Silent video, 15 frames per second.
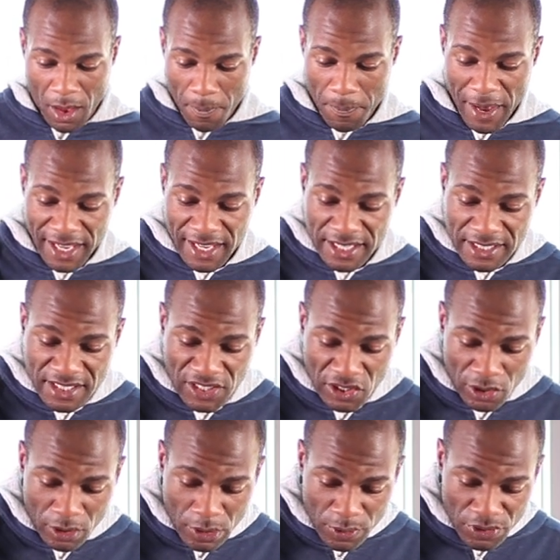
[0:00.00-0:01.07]
By
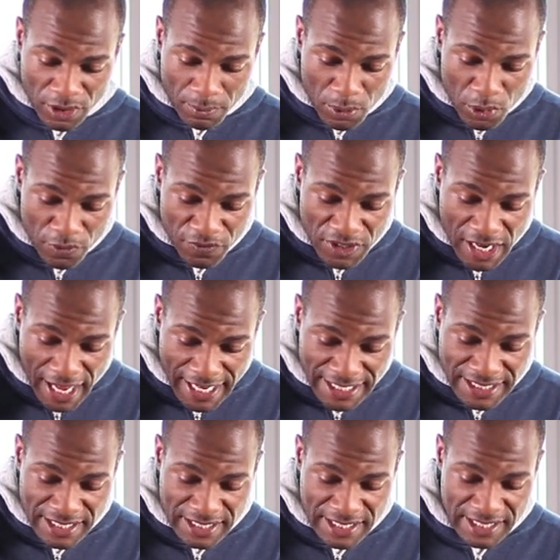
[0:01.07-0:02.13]
continuing with the move
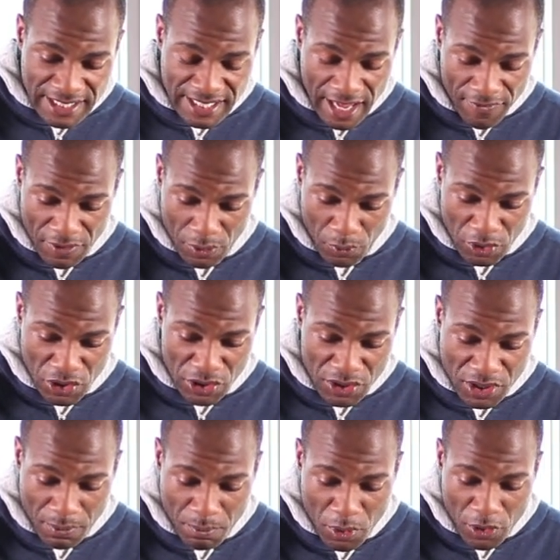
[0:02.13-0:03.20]
knight to d7, which is
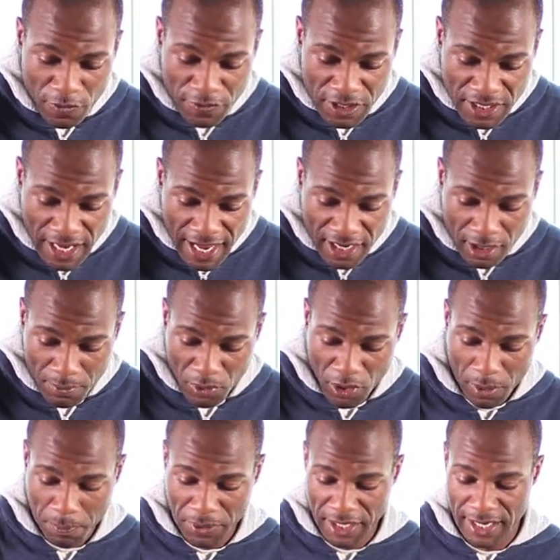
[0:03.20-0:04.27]
the move that
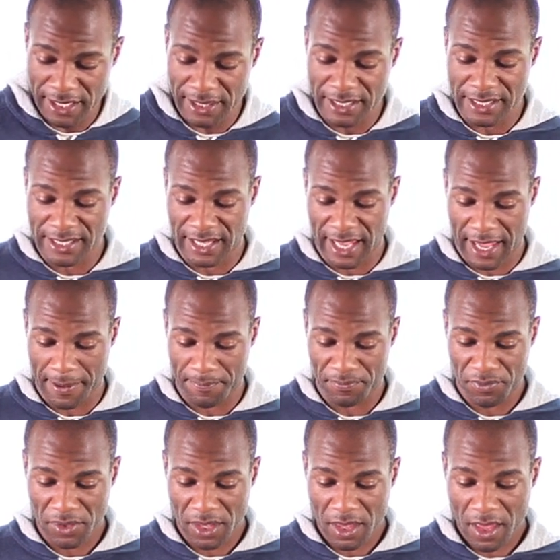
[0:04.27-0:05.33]
Nakamura played in this game,
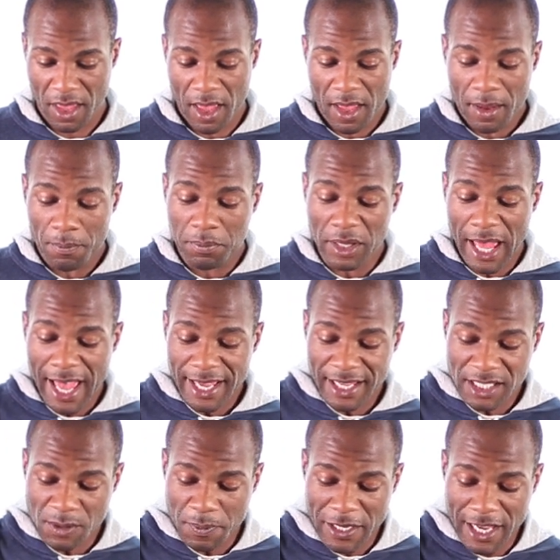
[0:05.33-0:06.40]
black
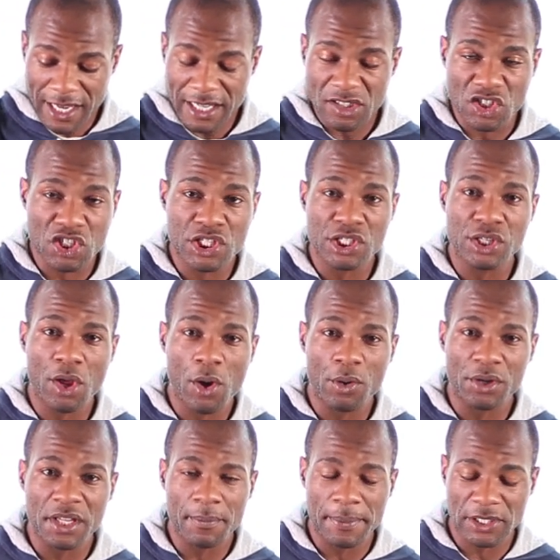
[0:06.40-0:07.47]
is beginning to
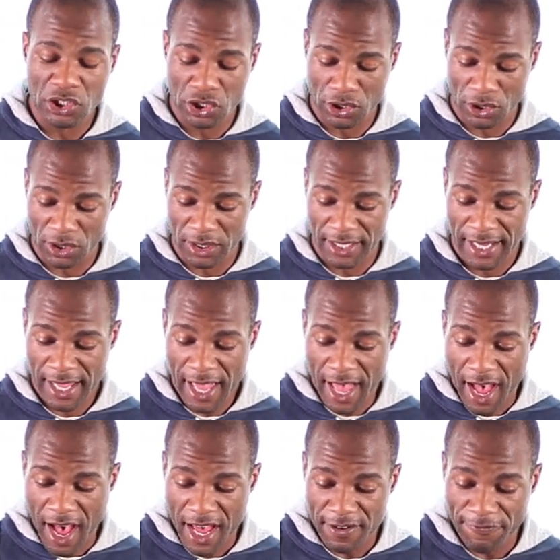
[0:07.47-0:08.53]
slowly but surely
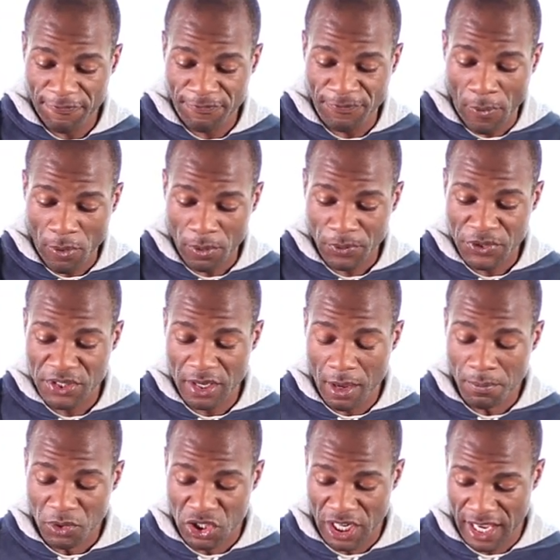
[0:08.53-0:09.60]
unfold
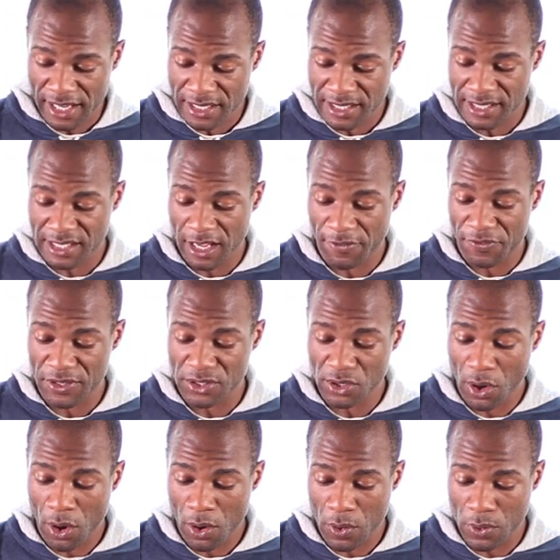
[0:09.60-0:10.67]
some chances of his
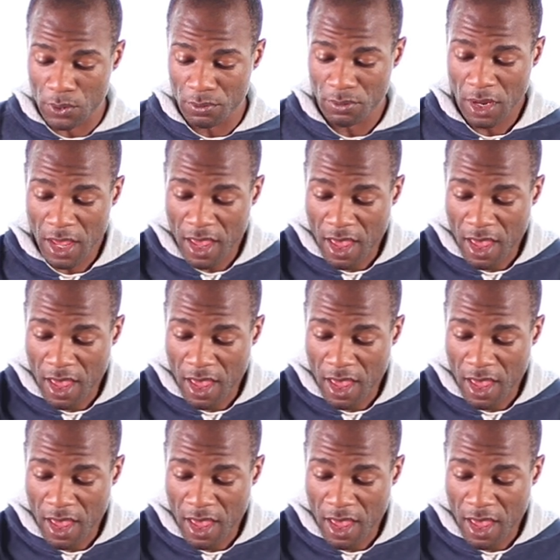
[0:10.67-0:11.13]
own